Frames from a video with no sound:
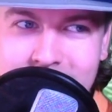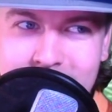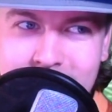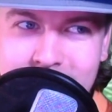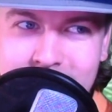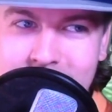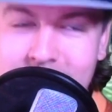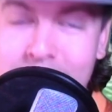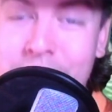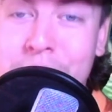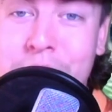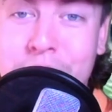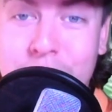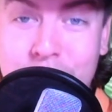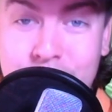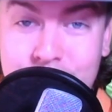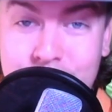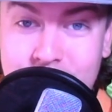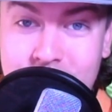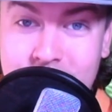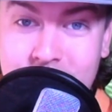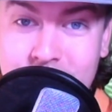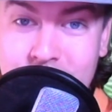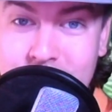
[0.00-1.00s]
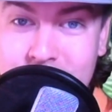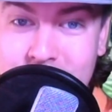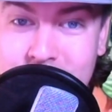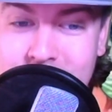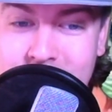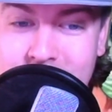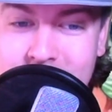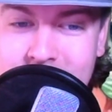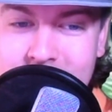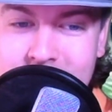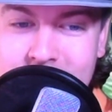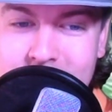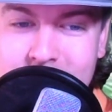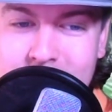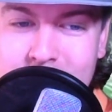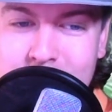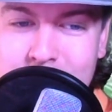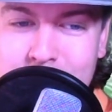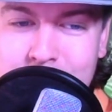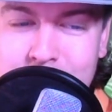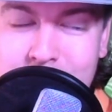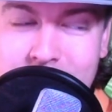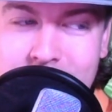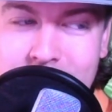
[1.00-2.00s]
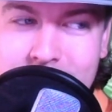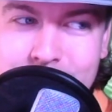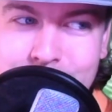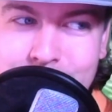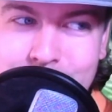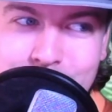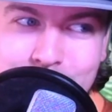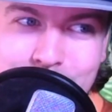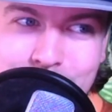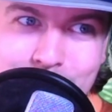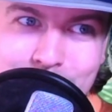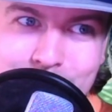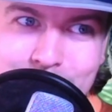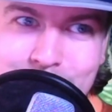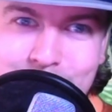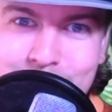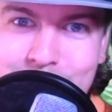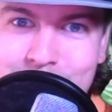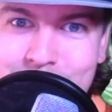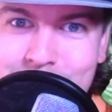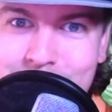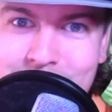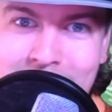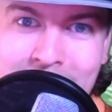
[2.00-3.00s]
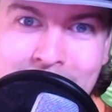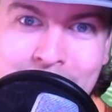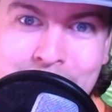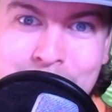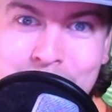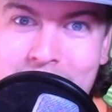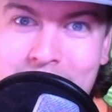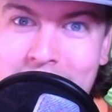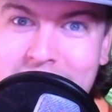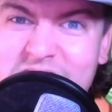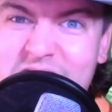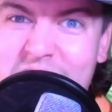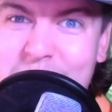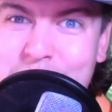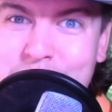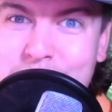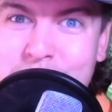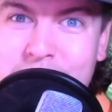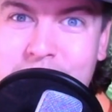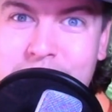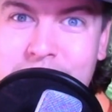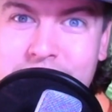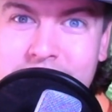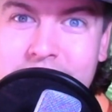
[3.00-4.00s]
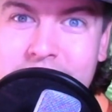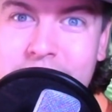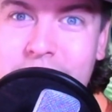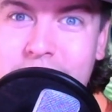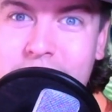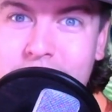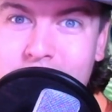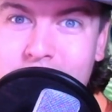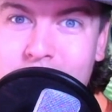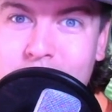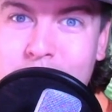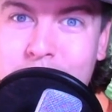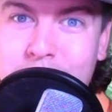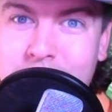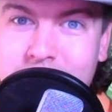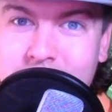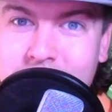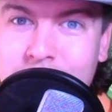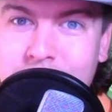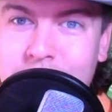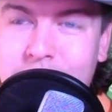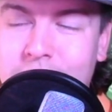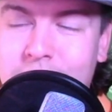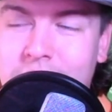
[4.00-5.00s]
infrastructure, but I'm not that big of a Derek Carr believer. I